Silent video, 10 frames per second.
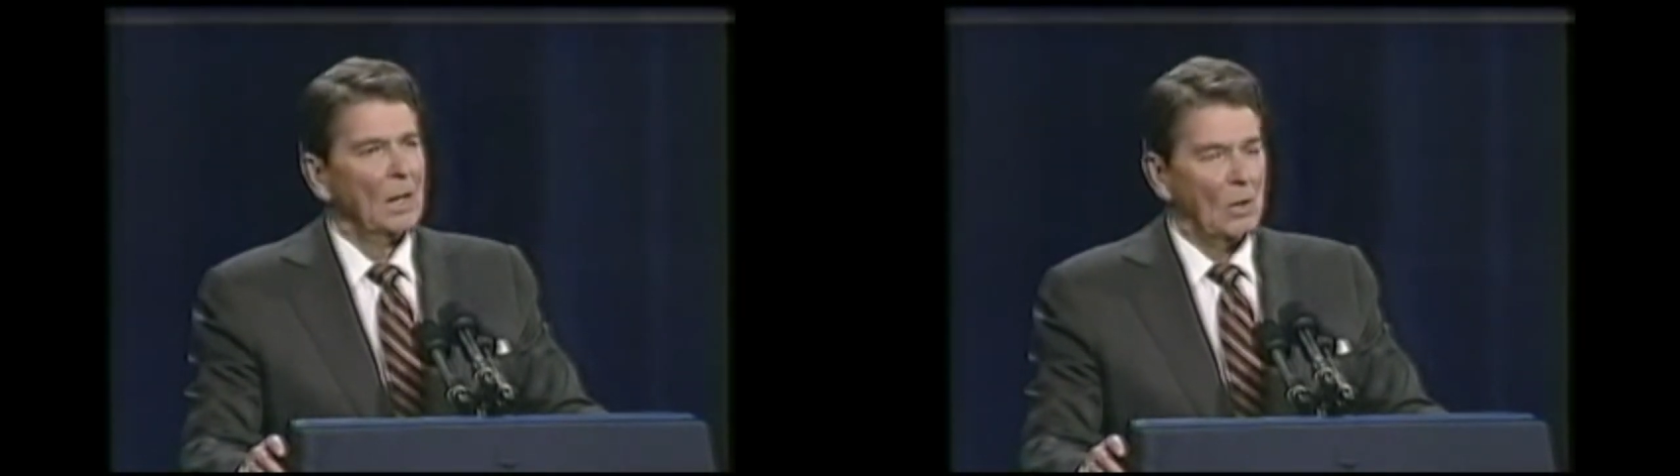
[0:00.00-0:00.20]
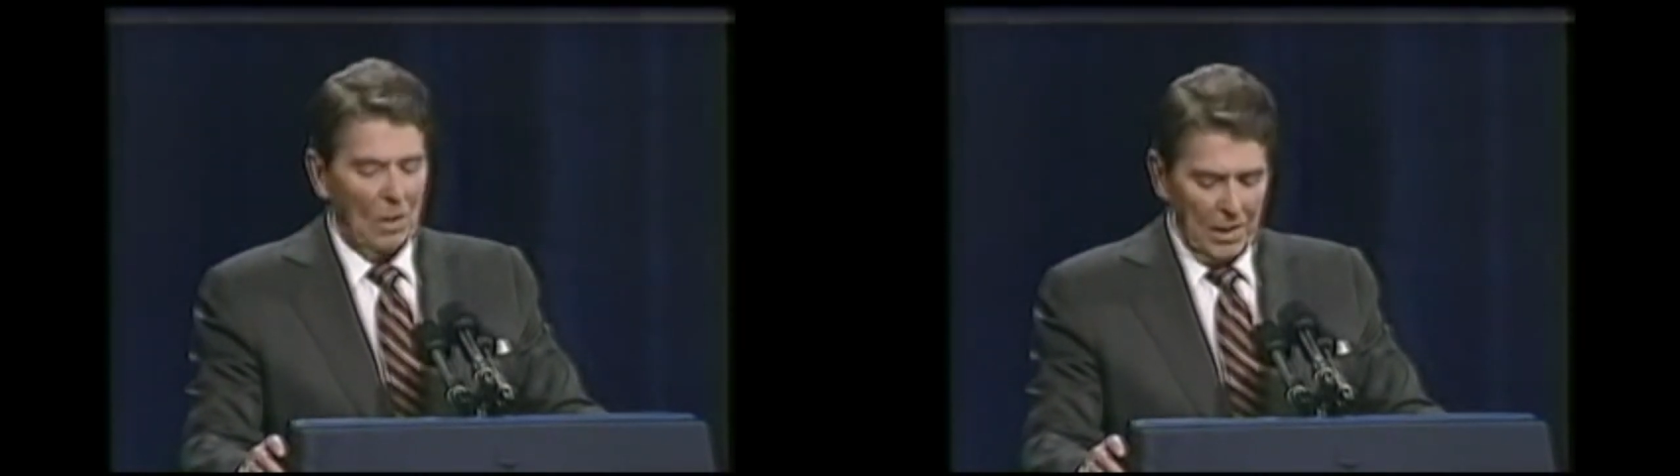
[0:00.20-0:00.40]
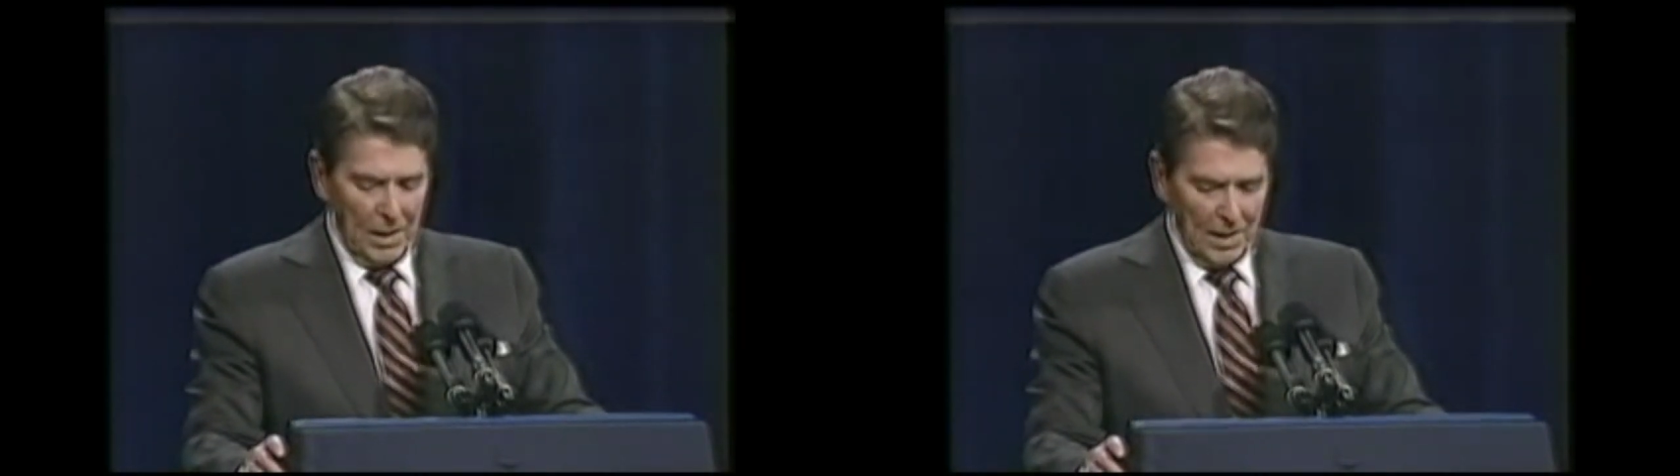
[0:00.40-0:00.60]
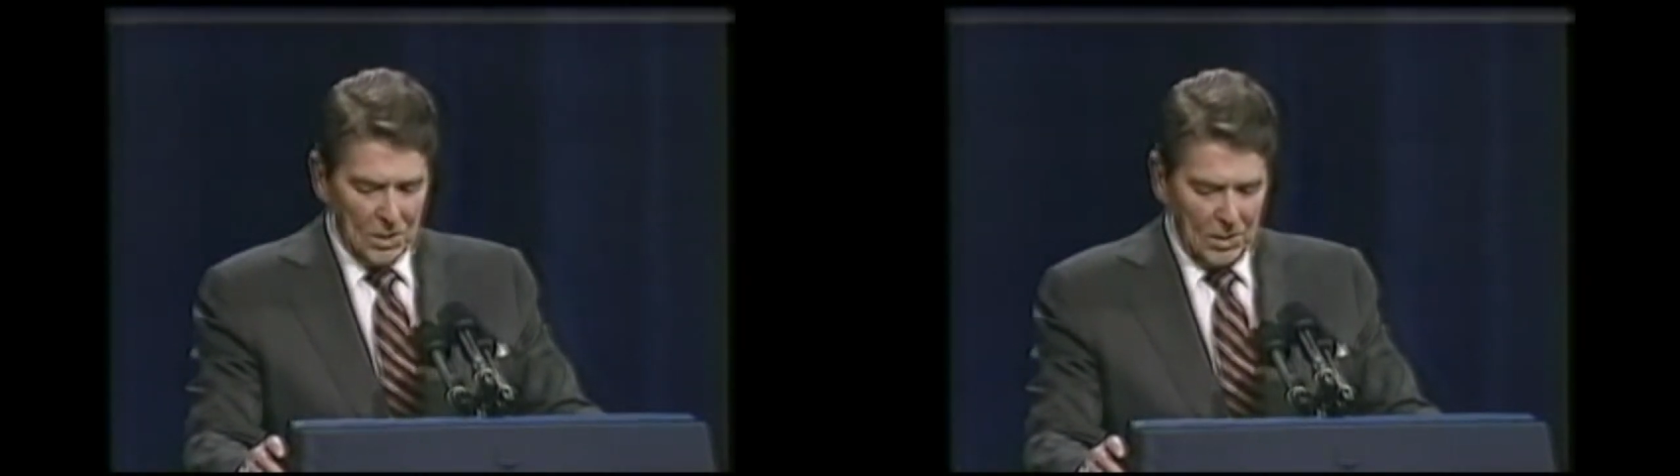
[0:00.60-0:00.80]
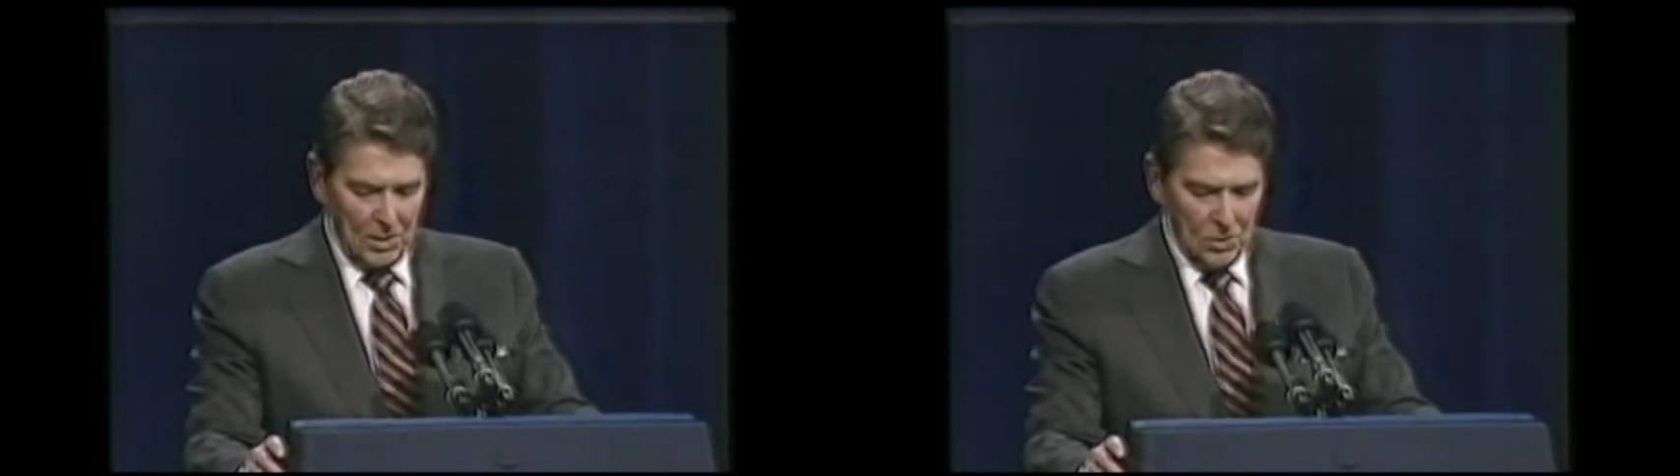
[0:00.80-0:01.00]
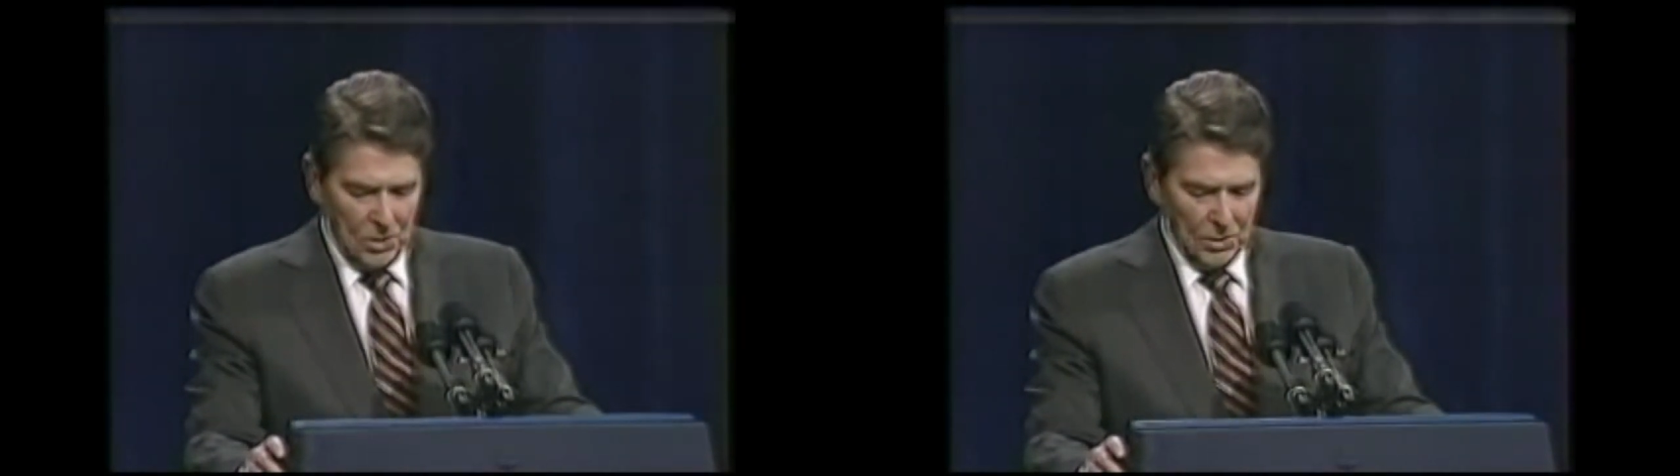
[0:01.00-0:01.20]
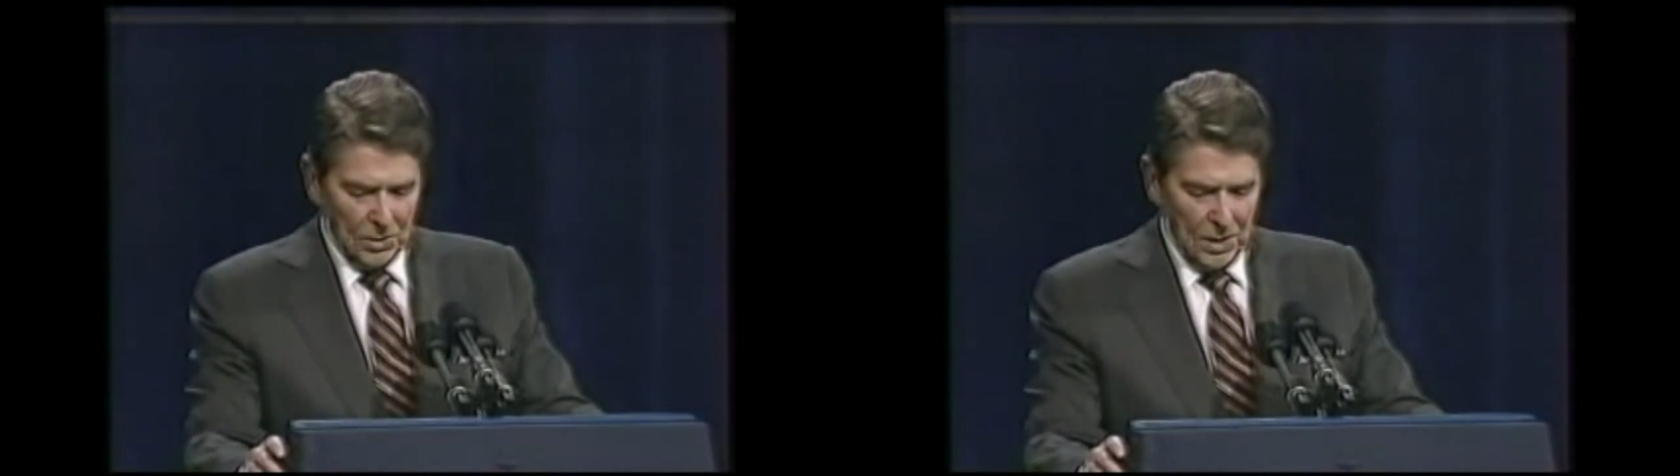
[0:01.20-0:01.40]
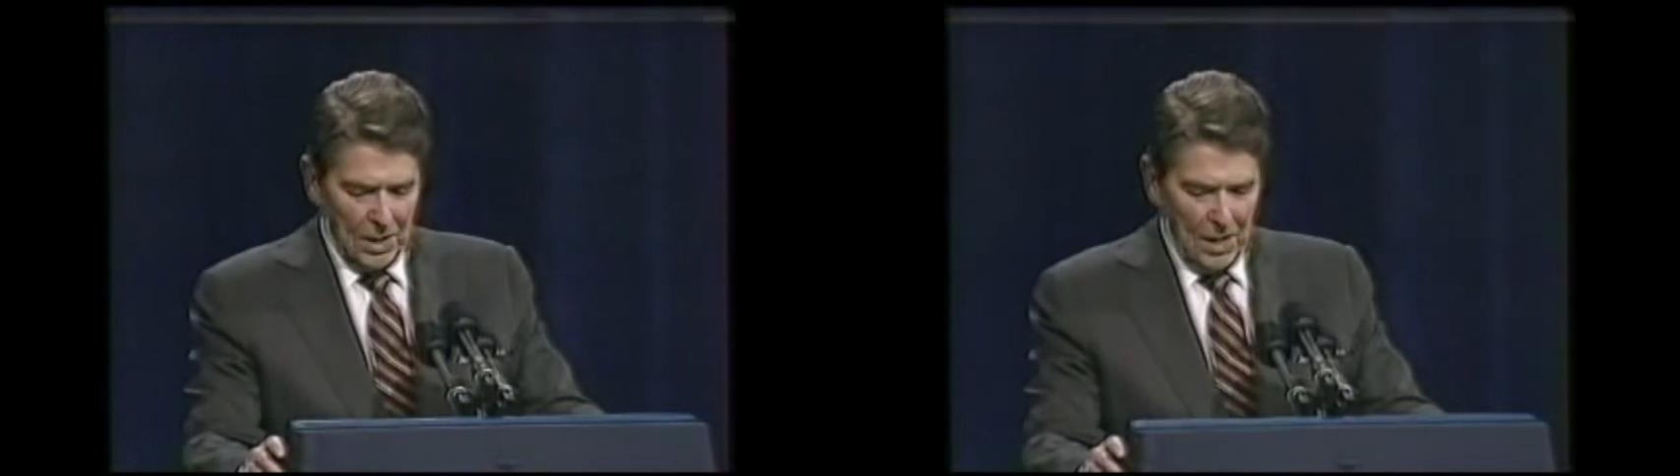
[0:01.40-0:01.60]
calling it
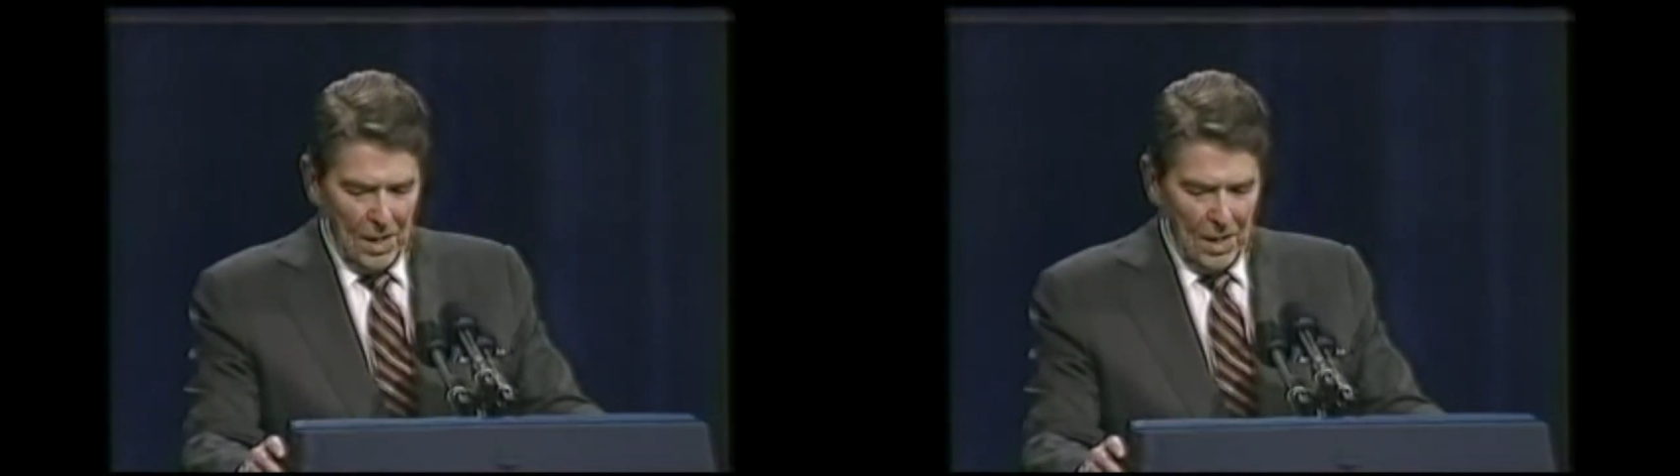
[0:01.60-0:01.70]
executions.